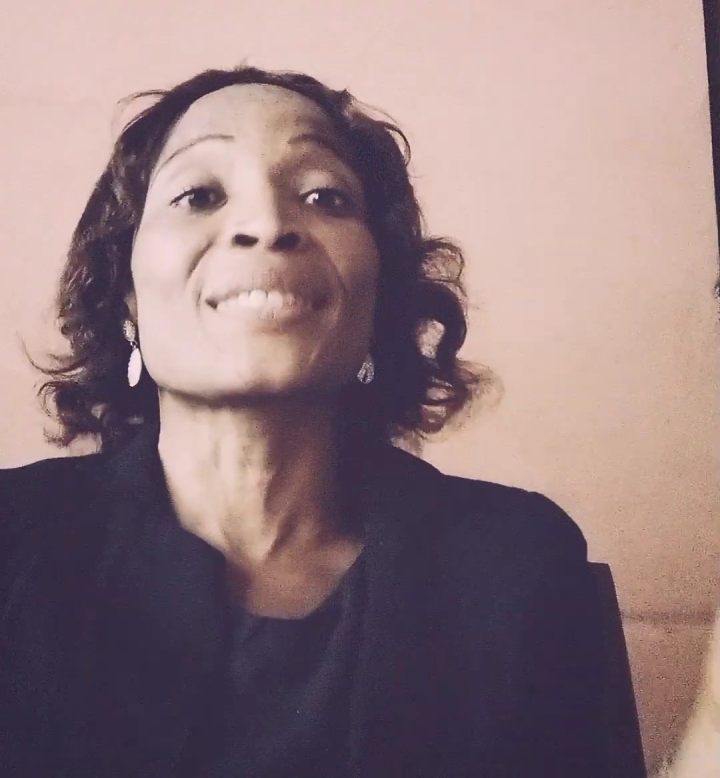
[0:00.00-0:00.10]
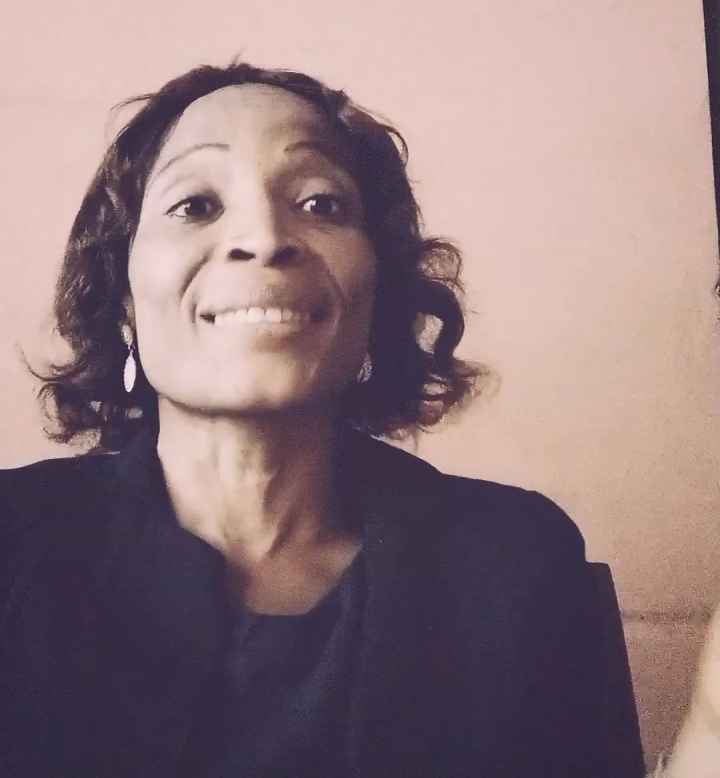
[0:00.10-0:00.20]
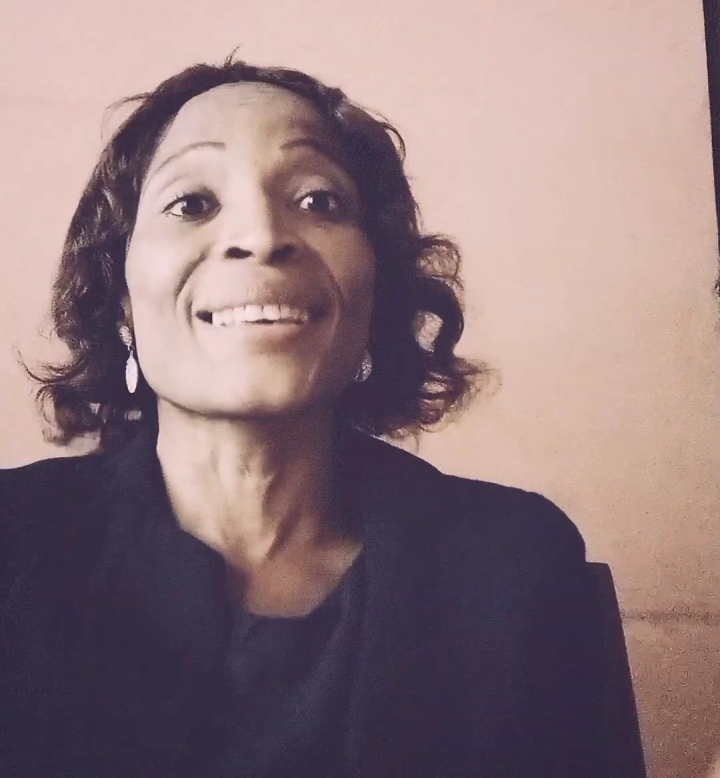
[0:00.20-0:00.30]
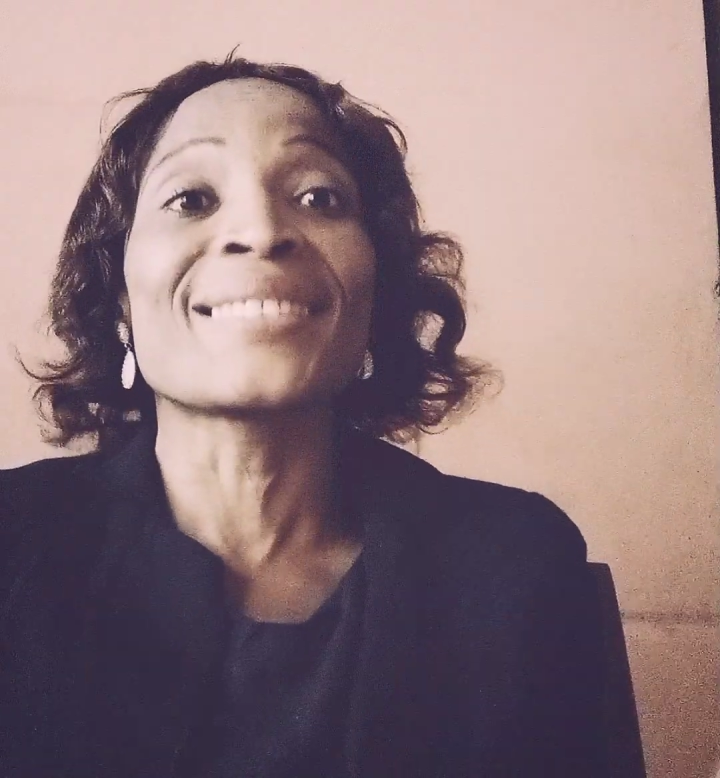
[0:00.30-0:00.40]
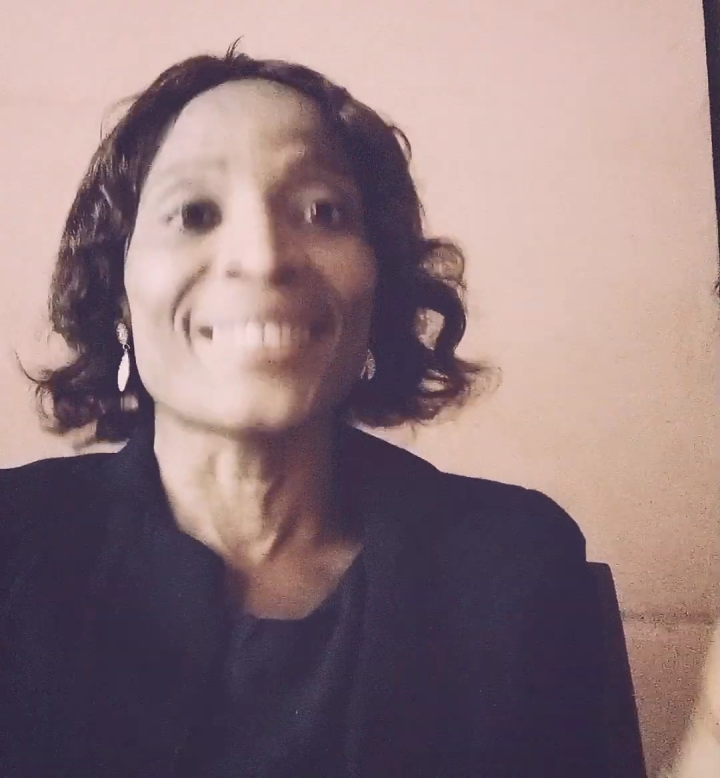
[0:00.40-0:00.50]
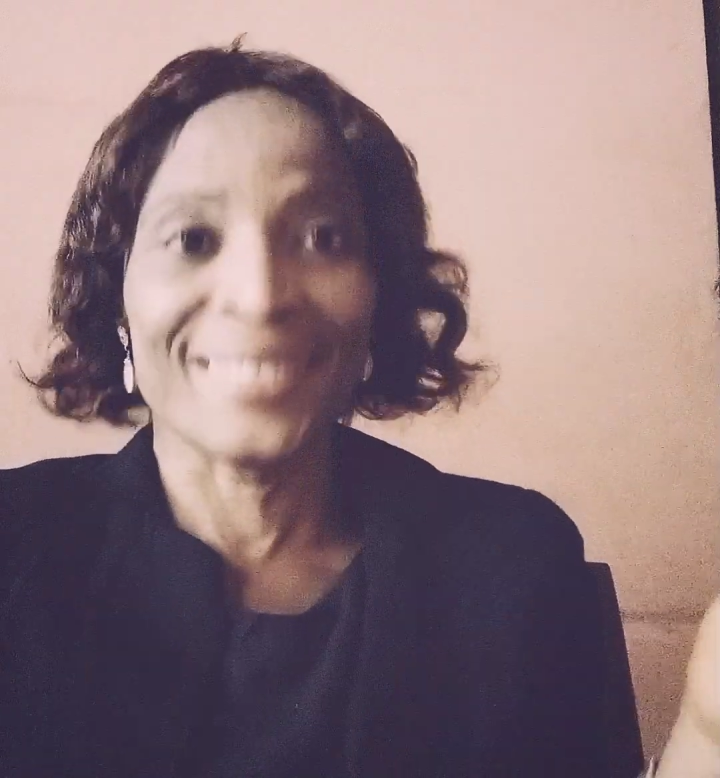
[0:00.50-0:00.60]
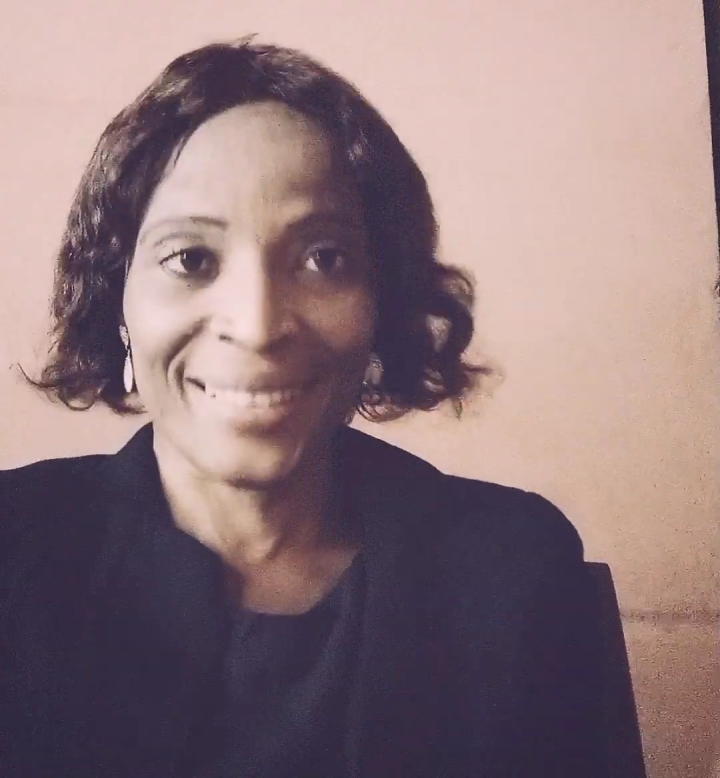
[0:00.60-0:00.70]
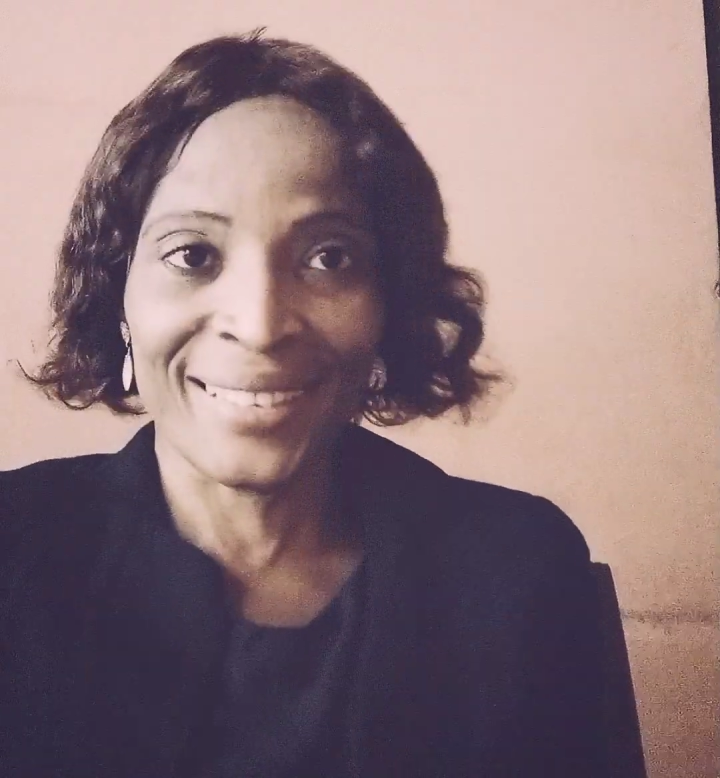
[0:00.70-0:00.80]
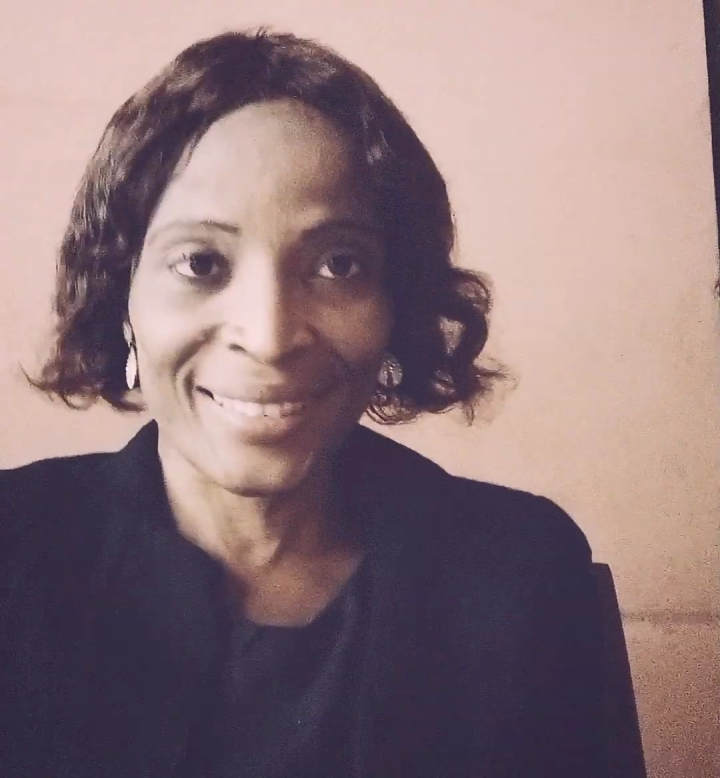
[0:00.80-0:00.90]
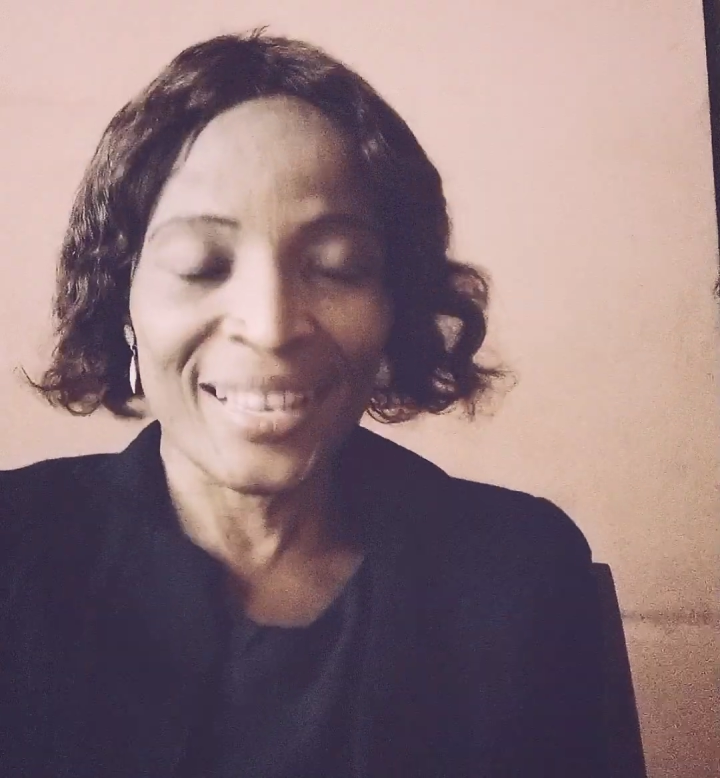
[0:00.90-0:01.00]
says it
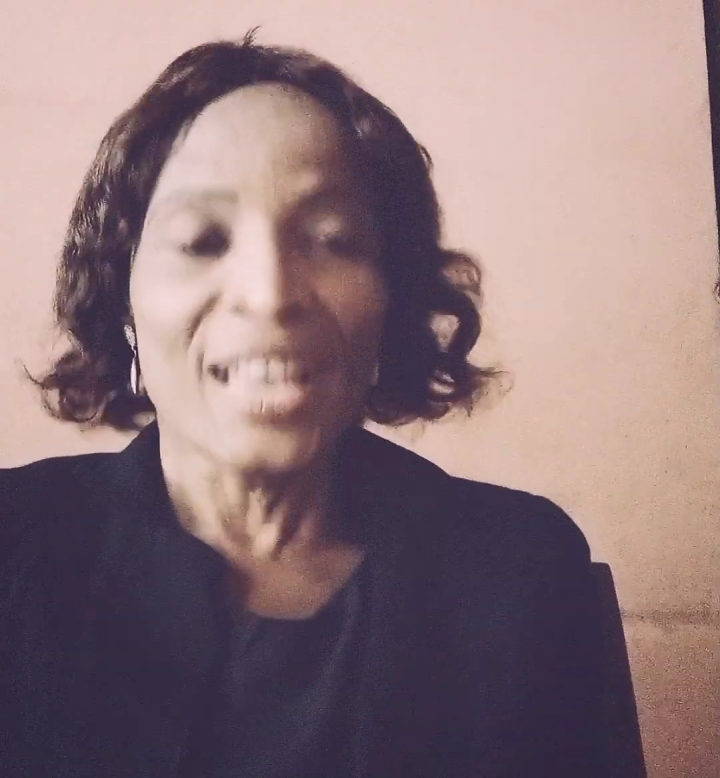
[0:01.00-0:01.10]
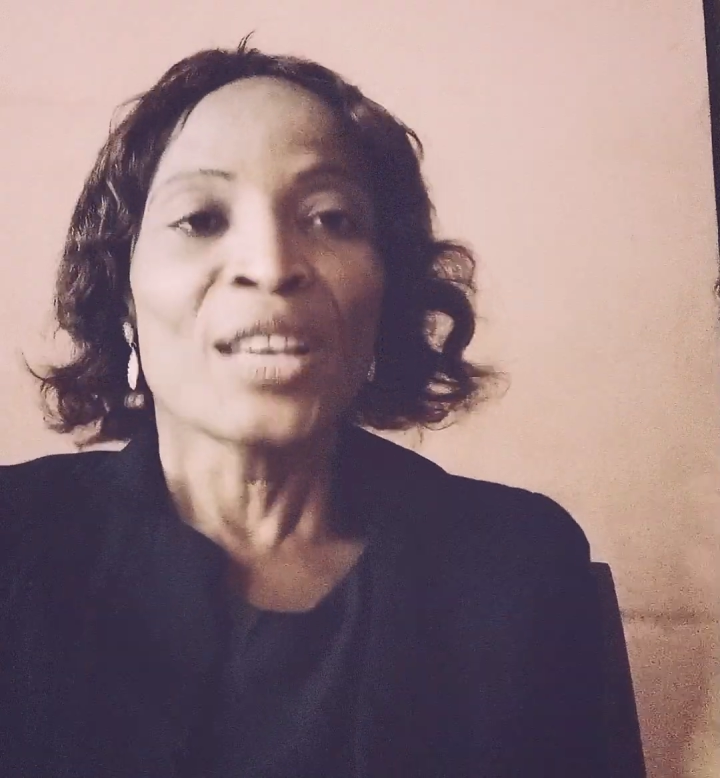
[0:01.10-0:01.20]
is,